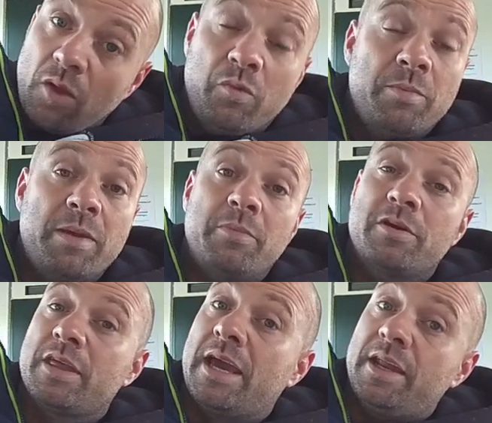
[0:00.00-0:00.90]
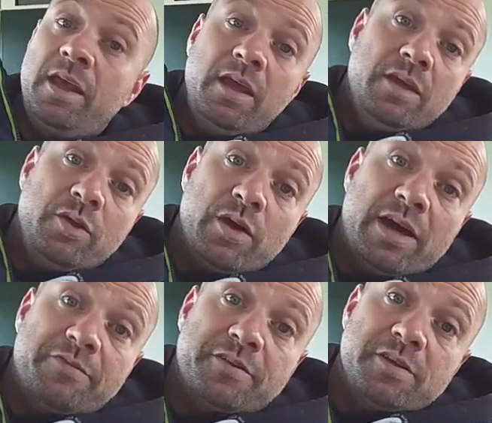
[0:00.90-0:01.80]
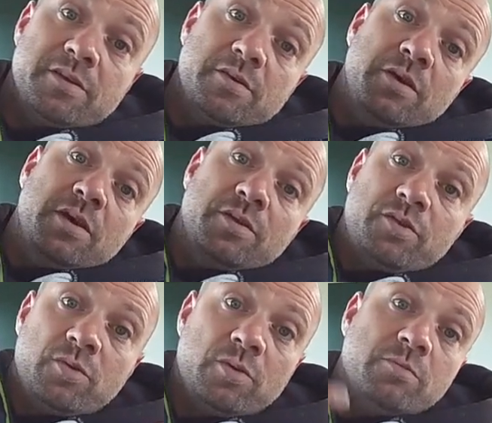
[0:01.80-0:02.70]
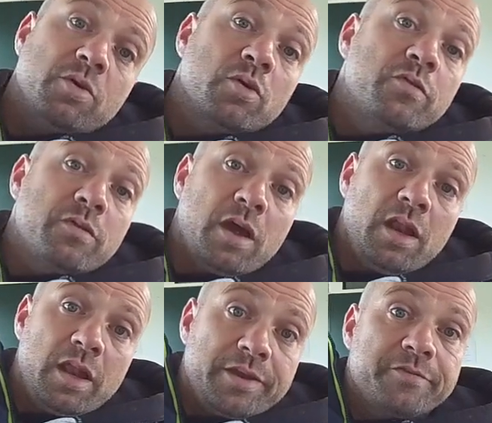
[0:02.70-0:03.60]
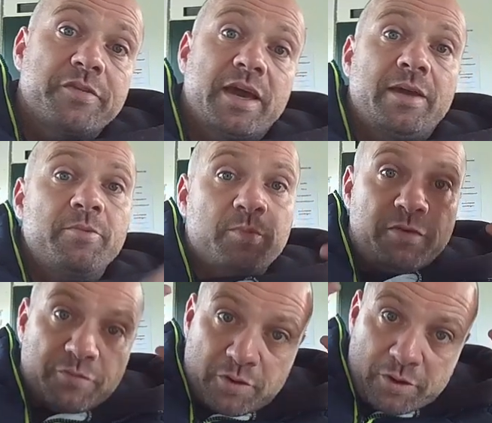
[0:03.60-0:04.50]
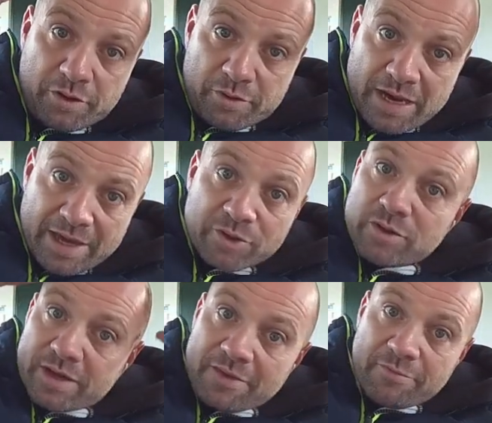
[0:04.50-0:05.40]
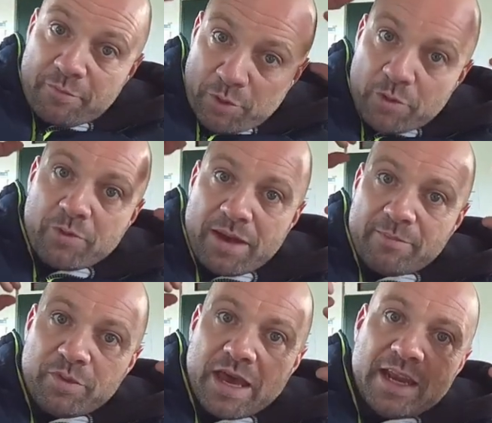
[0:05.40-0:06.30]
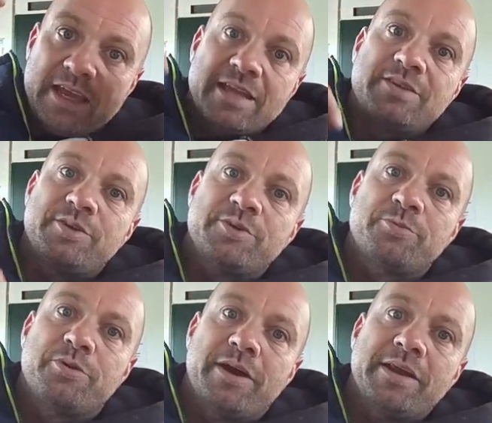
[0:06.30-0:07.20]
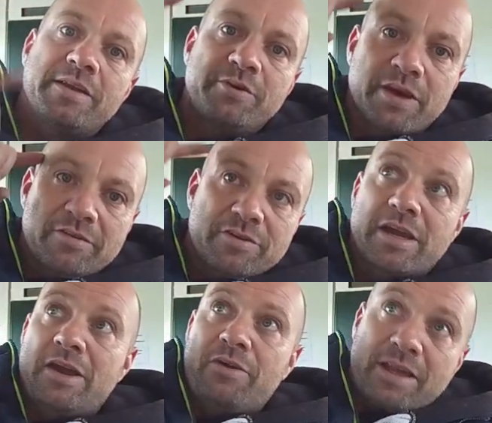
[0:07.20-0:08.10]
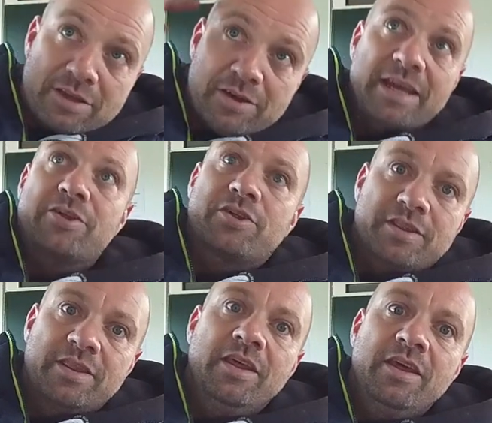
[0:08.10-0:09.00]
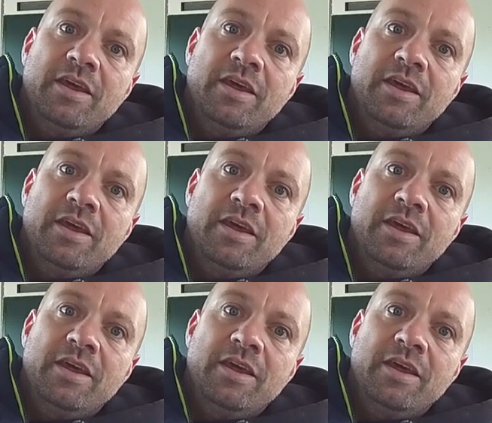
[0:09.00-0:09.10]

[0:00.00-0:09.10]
Remember that you have to do a move a lot of times before you actually have programmed that into your brain, and you have a direct connection